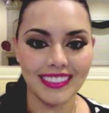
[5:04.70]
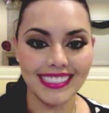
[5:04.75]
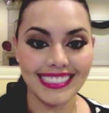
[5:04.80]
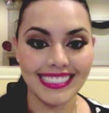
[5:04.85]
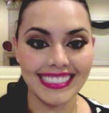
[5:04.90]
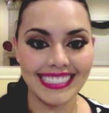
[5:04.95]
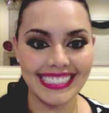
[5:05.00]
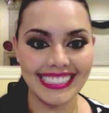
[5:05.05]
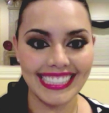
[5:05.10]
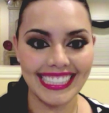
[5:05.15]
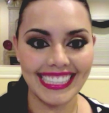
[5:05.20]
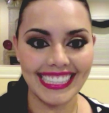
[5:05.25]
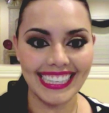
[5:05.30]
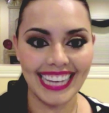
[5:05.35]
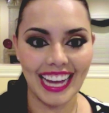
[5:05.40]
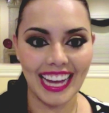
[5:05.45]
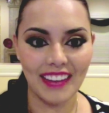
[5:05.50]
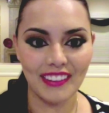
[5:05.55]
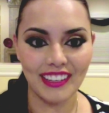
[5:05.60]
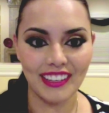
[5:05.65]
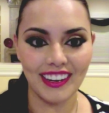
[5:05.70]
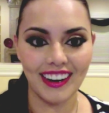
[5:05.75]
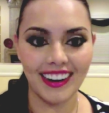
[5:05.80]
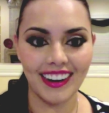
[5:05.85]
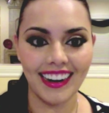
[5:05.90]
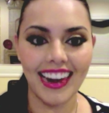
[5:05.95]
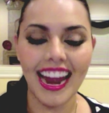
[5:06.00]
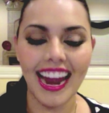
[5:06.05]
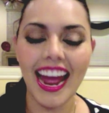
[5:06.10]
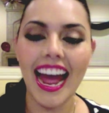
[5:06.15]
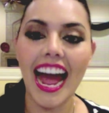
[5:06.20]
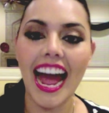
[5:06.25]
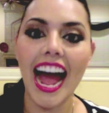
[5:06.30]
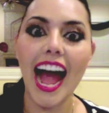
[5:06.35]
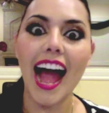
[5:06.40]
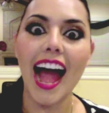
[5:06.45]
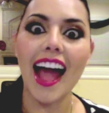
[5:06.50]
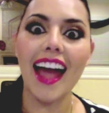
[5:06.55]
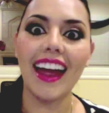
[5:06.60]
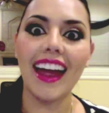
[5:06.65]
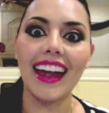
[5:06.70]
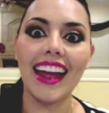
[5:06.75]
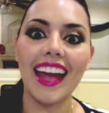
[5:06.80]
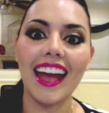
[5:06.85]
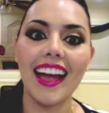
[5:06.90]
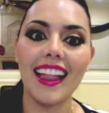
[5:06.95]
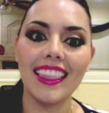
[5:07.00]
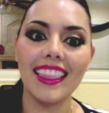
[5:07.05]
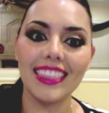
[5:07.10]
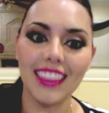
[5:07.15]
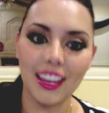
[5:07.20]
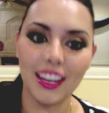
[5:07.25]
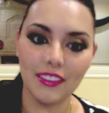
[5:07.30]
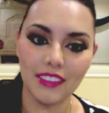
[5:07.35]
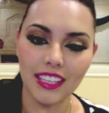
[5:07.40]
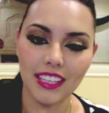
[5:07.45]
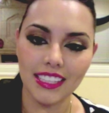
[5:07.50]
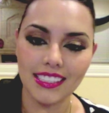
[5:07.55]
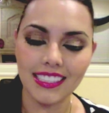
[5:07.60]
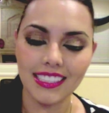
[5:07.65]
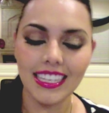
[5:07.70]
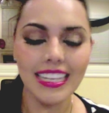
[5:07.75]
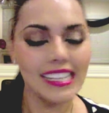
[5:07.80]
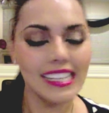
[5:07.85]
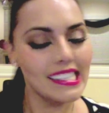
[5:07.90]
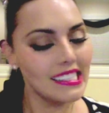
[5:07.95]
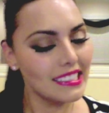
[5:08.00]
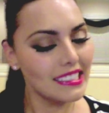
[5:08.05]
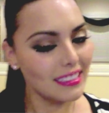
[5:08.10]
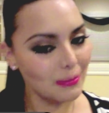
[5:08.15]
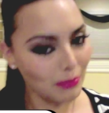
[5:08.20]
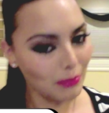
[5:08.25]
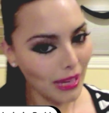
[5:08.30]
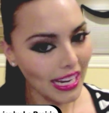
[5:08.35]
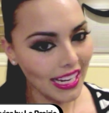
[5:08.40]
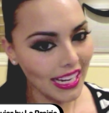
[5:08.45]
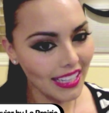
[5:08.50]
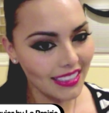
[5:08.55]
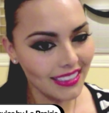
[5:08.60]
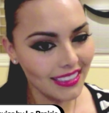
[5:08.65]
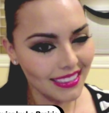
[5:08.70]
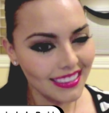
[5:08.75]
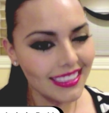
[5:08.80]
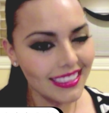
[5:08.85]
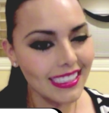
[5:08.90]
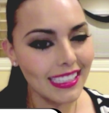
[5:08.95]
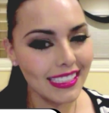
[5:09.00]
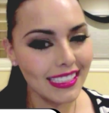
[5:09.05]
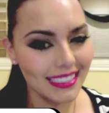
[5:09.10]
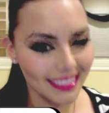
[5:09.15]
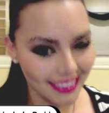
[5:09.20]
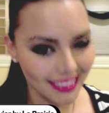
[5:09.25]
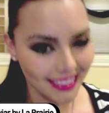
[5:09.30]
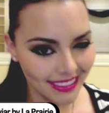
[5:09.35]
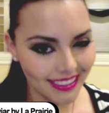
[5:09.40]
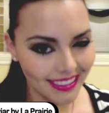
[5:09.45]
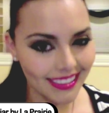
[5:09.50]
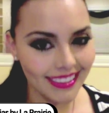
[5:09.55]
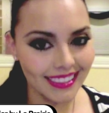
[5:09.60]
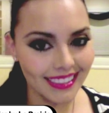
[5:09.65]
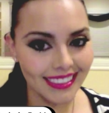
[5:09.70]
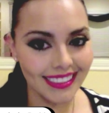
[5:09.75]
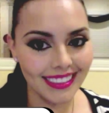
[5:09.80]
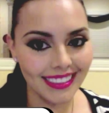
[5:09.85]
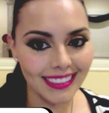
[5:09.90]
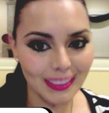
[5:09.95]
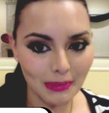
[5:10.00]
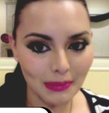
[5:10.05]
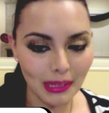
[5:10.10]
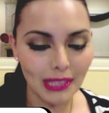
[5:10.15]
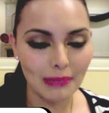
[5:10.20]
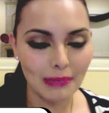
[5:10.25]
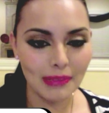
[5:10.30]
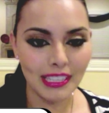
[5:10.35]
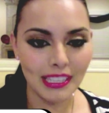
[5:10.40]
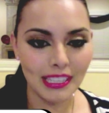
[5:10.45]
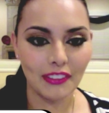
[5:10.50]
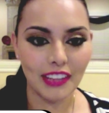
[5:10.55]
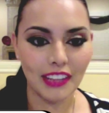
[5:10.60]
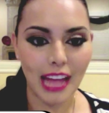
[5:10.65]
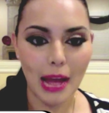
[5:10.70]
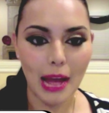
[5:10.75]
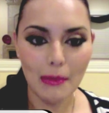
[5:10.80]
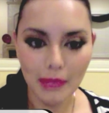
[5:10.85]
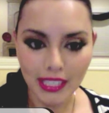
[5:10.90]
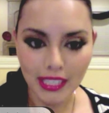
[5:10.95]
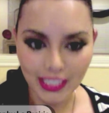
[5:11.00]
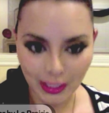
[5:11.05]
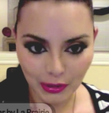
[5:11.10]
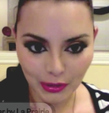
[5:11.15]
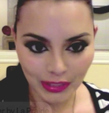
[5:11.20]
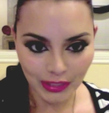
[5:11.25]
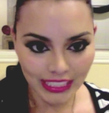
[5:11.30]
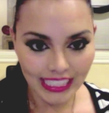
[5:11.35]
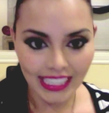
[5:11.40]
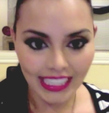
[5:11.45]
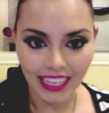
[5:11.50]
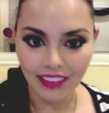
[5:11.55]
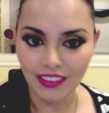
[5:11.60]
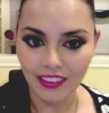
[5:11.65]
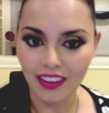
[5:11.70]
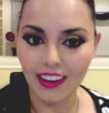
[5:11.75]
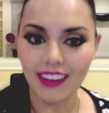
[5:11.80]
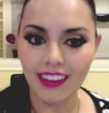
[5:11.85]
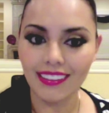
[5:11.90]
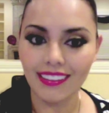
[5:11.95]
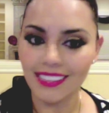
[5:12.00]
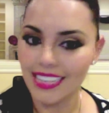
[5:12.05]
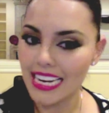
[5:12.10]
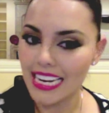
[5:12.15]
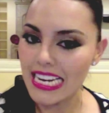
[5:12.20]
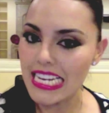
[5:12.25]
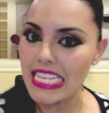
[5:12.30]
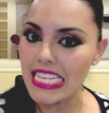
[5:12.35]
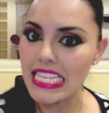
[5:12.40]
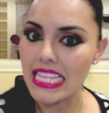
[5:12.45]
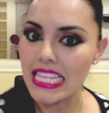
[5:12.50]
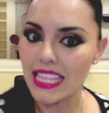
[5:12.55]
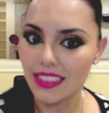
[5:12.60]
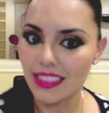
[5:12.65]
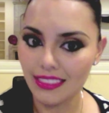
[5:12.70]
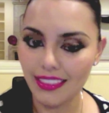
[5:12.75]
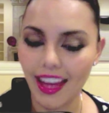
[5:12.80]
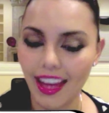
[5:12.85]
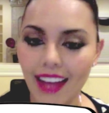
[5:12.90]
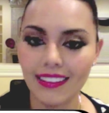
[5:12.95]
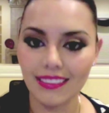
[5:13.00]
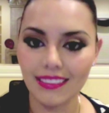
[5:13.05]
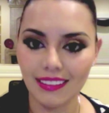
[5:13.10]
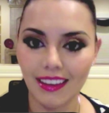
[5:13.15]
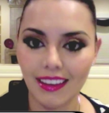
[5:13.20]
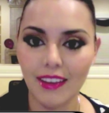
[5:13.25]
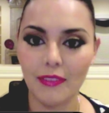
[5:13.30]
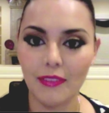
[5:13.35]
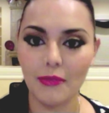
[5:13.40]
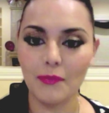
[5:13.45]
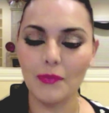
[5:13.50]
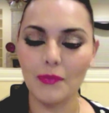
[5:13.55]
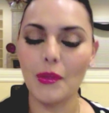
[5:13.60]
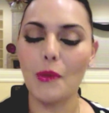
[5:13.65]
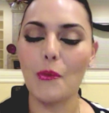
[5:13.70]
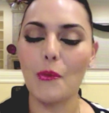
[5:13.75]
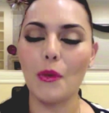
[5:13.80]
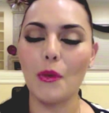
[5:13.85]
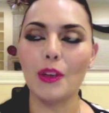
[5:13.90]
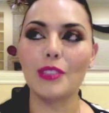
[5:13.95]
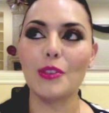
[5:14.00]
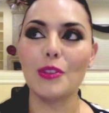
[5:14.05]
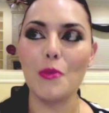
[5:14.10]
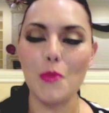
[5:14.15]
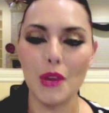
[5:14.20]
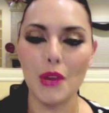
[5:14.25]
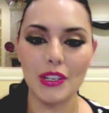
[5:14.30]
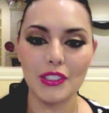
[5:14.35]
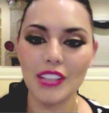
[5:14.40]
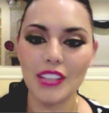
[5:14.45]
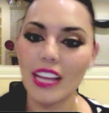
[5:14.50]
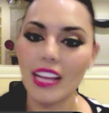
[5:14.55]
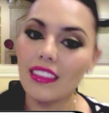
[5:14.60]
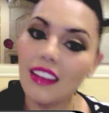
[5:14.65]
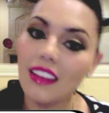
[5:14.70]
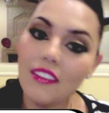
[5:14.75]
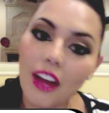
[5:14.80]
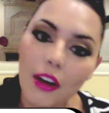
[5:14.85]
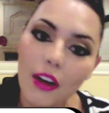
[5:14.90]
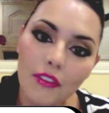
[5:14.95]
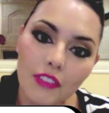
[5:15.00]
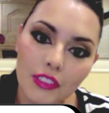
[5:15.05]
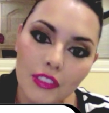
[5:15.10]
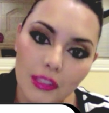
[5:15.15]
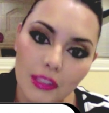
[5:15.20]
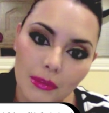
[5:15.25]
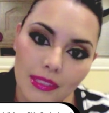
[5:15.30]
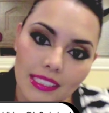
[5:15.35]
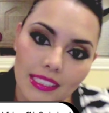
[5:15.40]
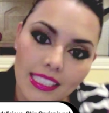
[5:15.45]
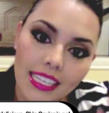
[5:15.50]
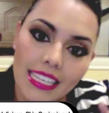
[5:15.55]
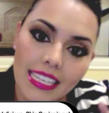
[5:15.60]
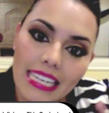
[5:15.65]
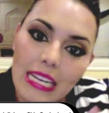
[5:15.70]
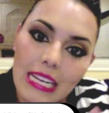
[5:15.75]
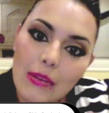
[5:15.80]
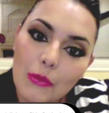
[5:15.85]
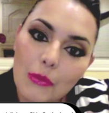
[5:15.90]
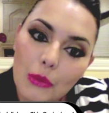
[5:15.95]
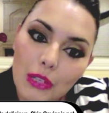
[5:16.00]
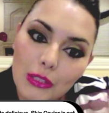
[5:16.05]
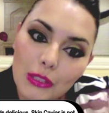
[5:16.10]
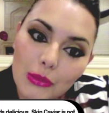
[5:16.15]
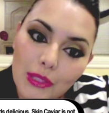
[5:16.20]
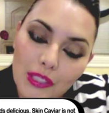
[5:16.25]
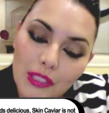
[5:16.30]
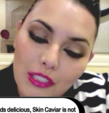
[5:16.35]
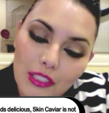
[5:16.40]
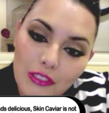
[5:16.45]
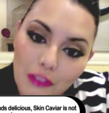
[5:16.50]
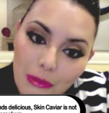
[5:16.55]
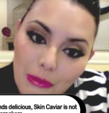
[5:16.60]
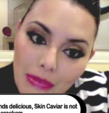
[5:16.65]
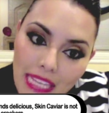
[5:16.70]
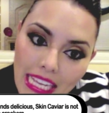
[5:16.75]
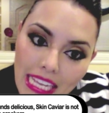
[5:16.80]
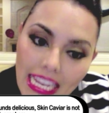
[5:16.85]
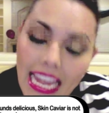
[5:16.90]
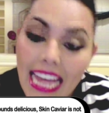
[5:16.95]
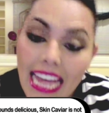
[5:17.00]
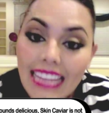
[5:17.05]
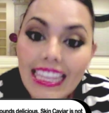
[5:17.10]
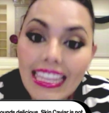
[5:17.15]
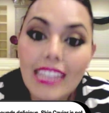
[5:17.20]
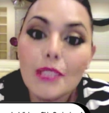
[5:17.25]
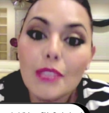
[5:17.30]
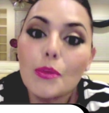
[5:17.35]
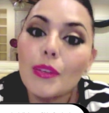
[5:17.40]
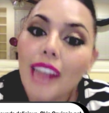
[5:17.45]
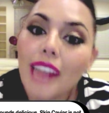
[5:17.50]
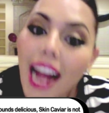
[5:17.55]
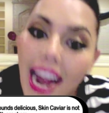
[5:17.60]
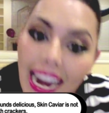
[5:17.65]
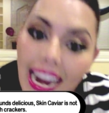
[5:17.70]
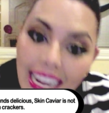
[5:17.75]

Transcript: Skin Caviar. I love this. Paying a good amount of money for that, but you know, Skin Caviar, that stuff works wonders. I love how it feels on my skin. It works wonders for me. That's what I